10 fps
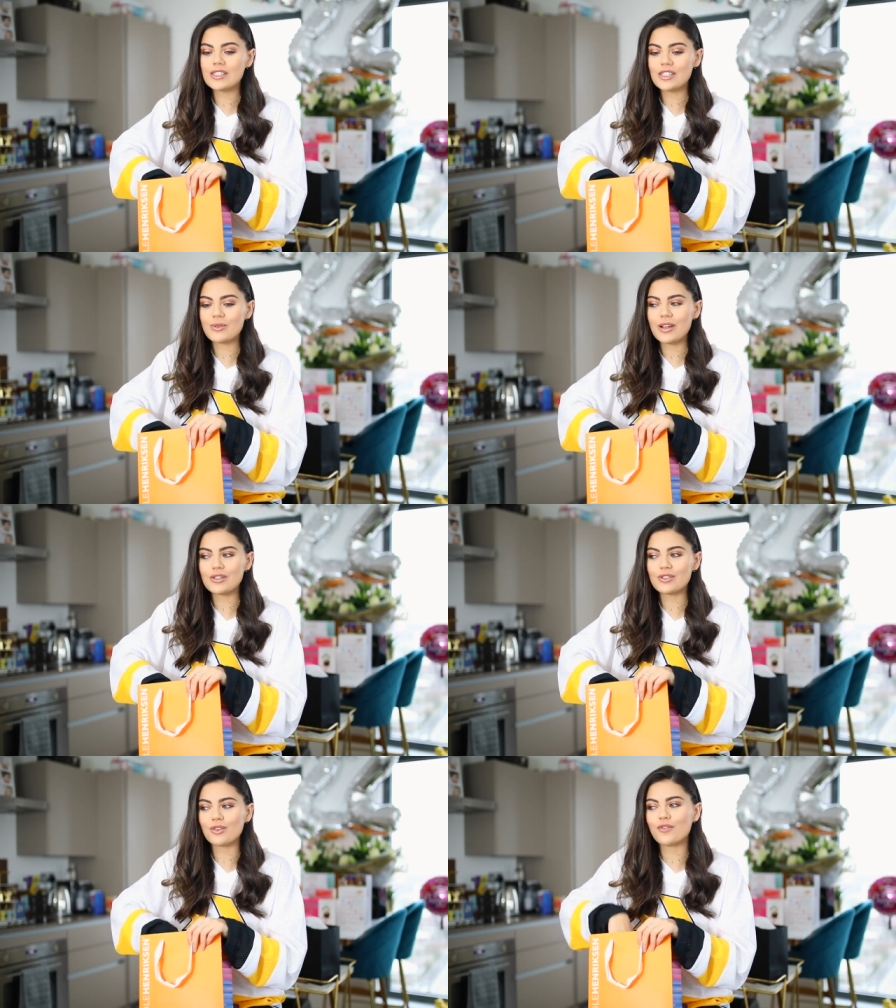
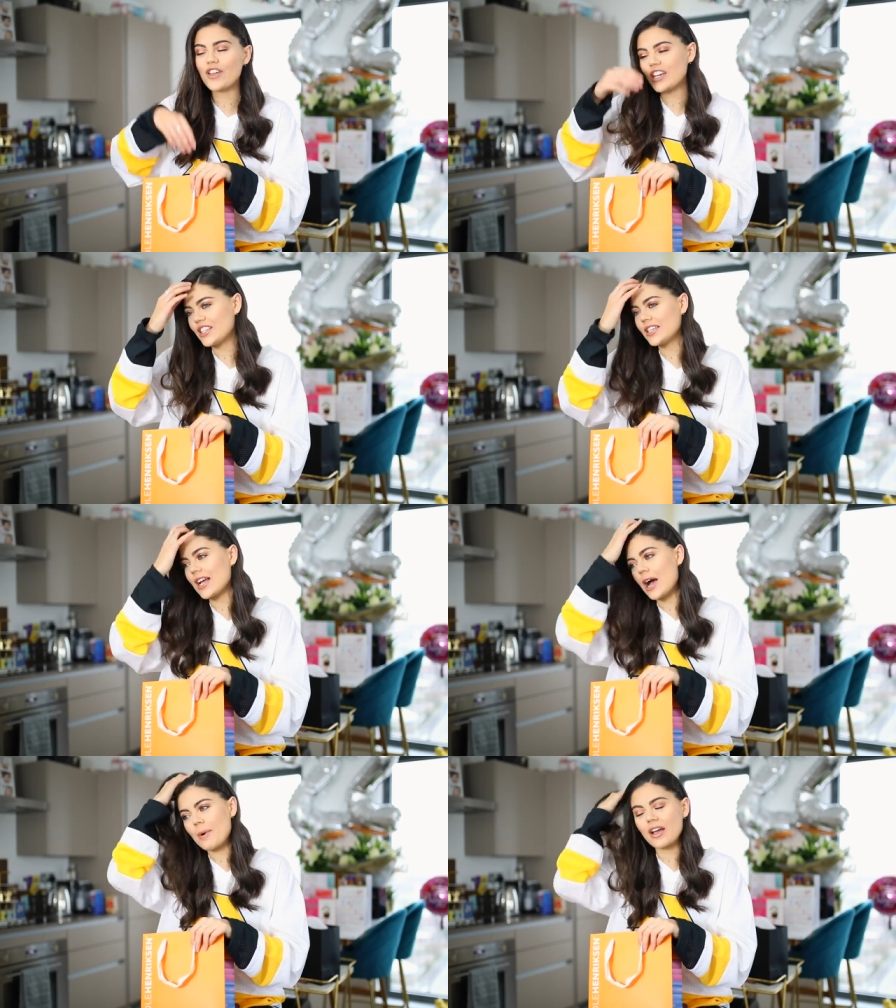situations or figured things
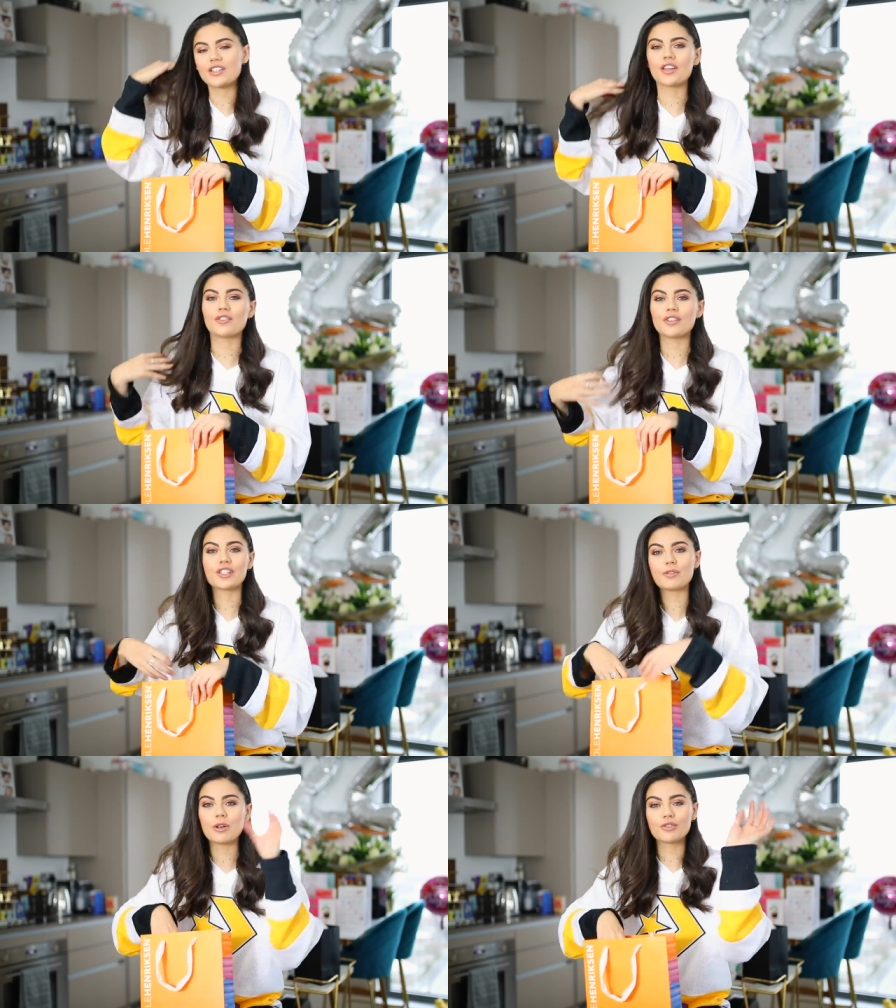out about each other in
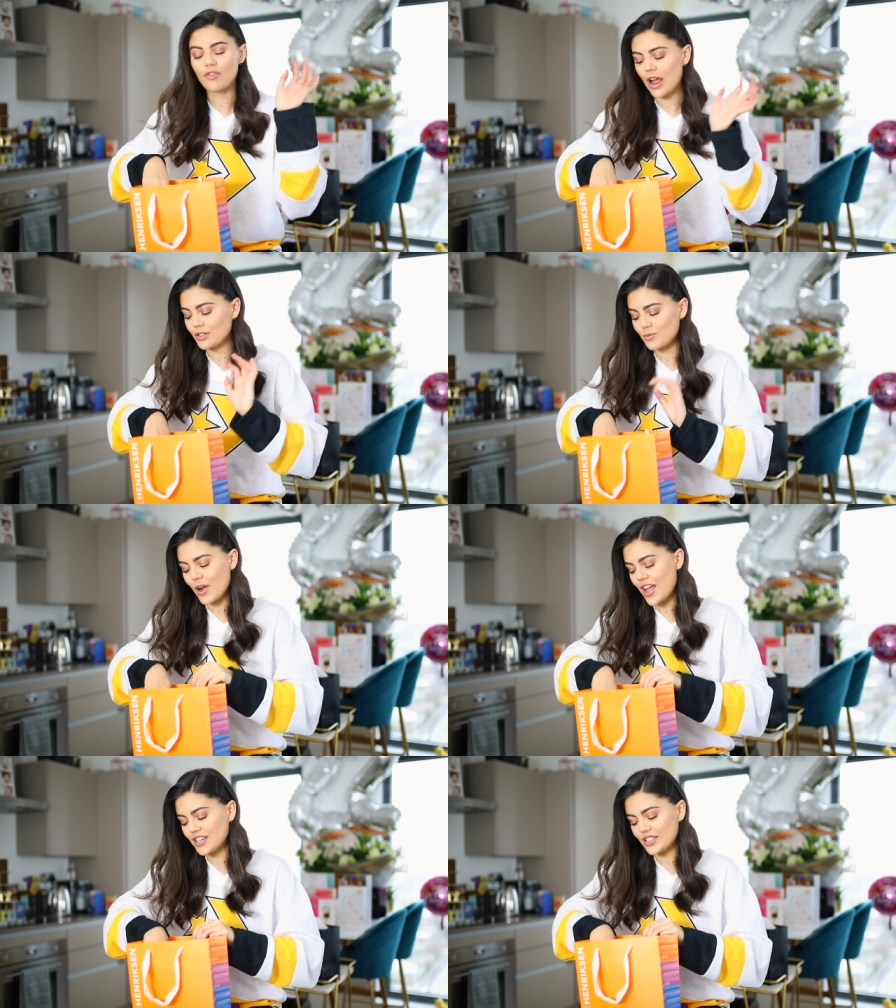just the most random
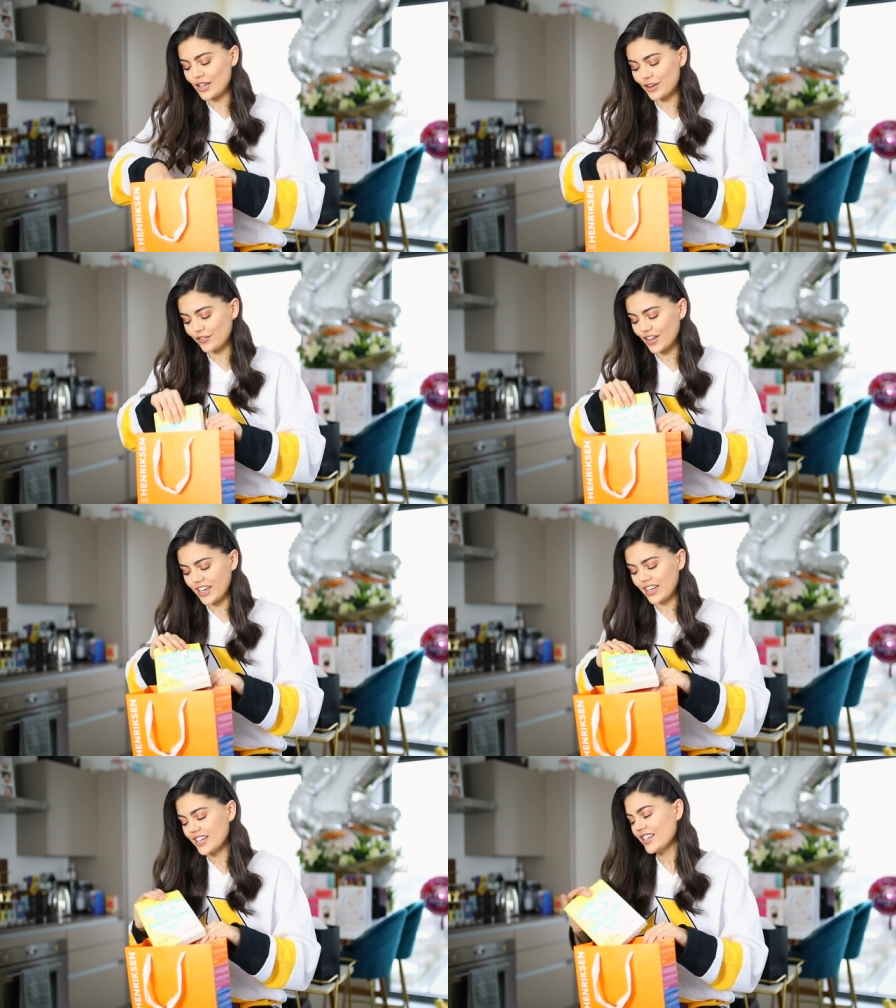way, and it's so
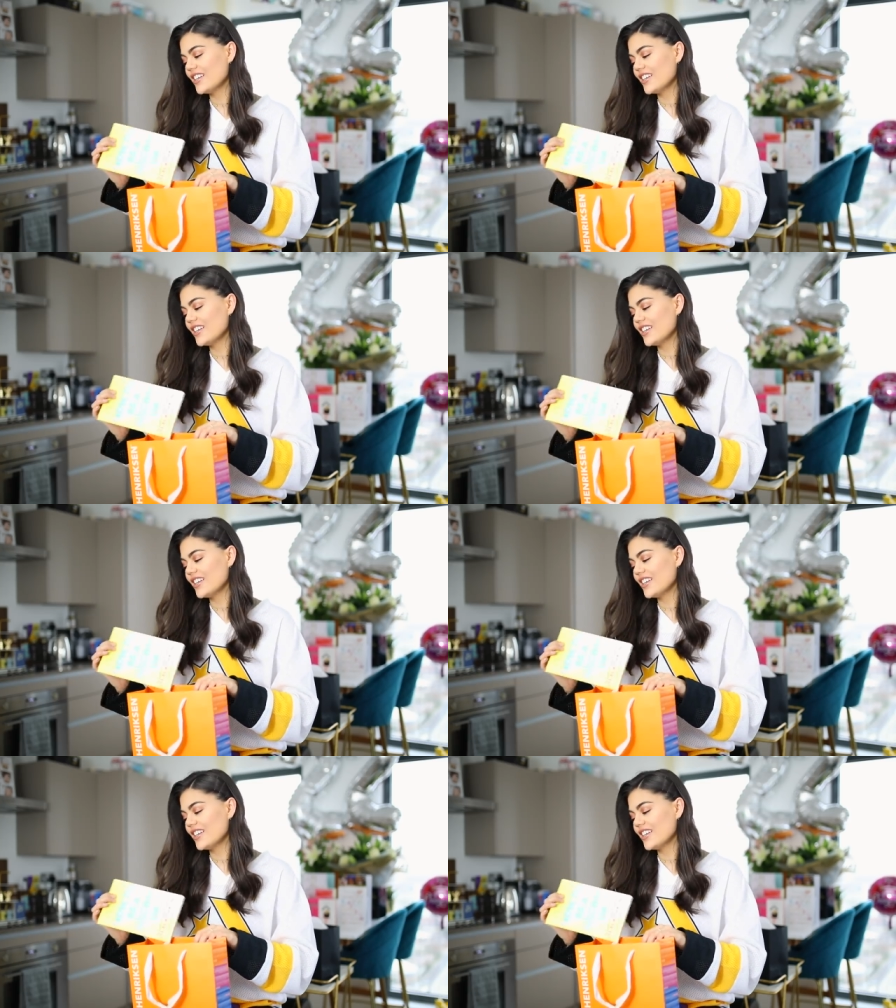funny.